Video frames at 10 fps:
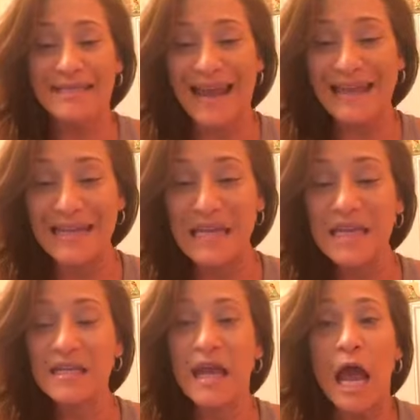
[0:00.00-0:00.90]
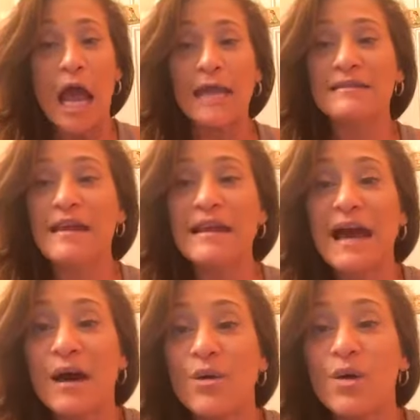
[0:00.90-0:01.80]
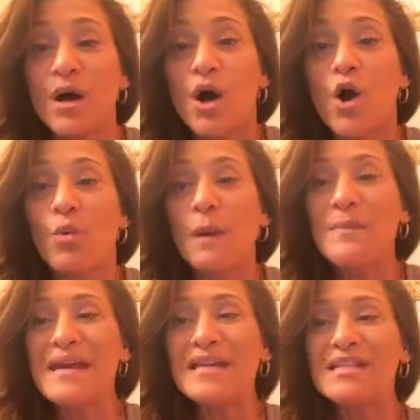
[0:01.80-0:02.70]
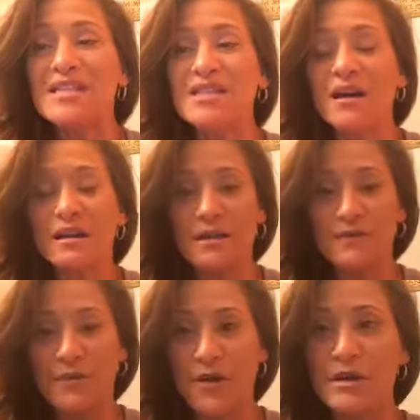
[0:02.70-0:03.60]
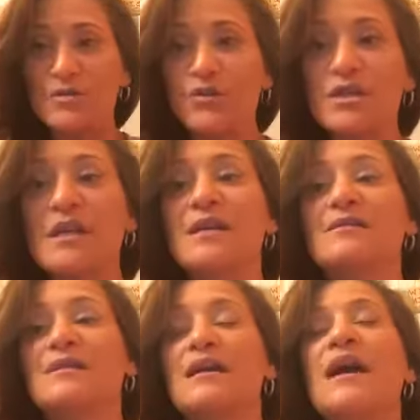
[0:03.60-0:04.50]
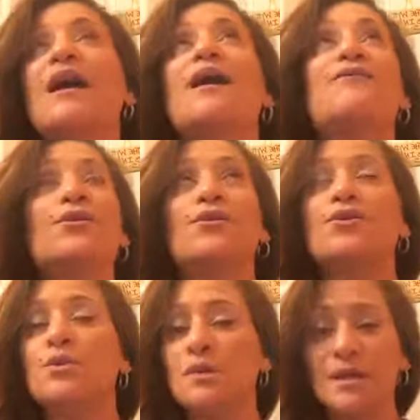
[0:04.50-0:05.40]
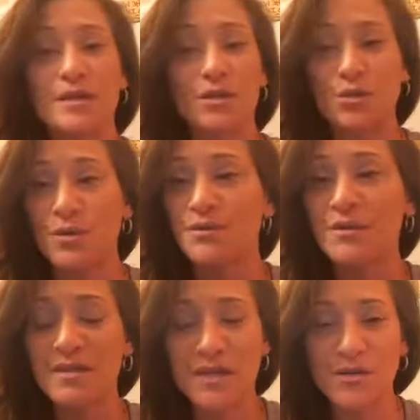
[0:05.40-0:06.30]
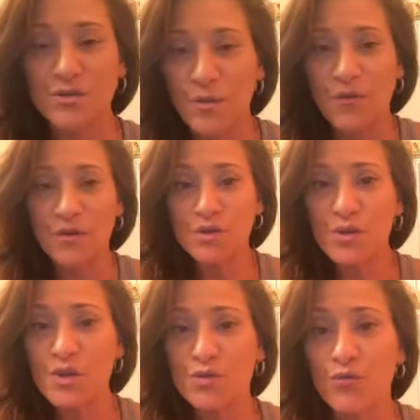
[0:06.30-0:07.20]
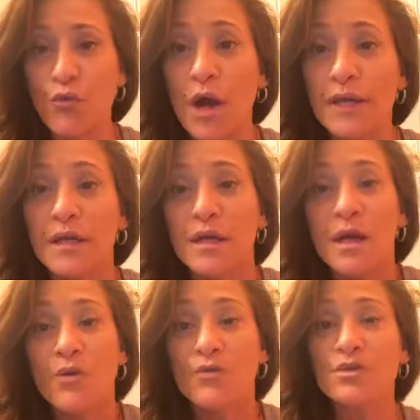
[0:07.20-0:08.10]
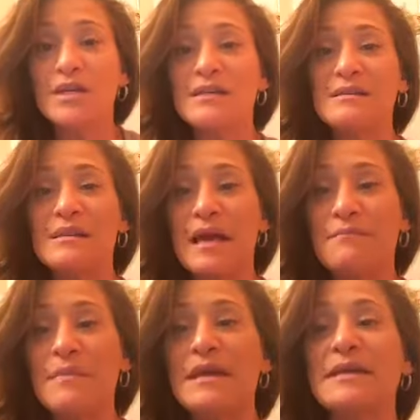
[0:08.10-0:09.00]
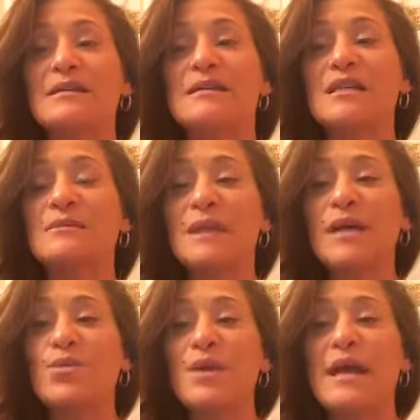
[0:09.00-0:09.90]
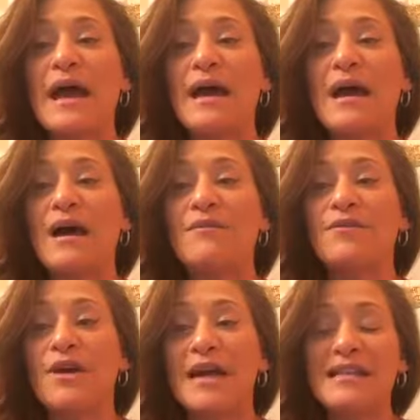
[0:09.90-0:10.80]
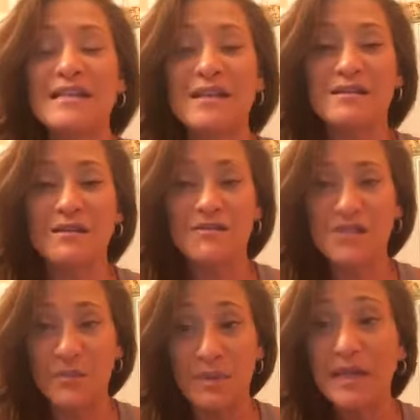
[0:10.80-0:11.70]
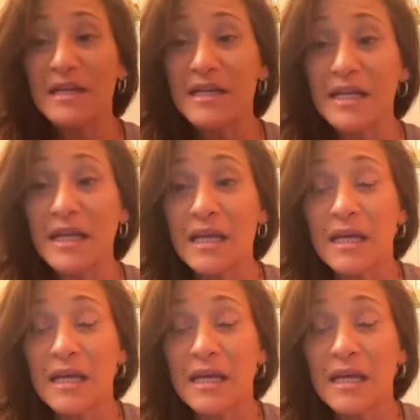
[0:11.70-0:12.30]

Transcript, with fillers: day in and day out while being stuck in various routines that have accumulated during the years we fall into this rut routines that make it seem like we have a sense of stability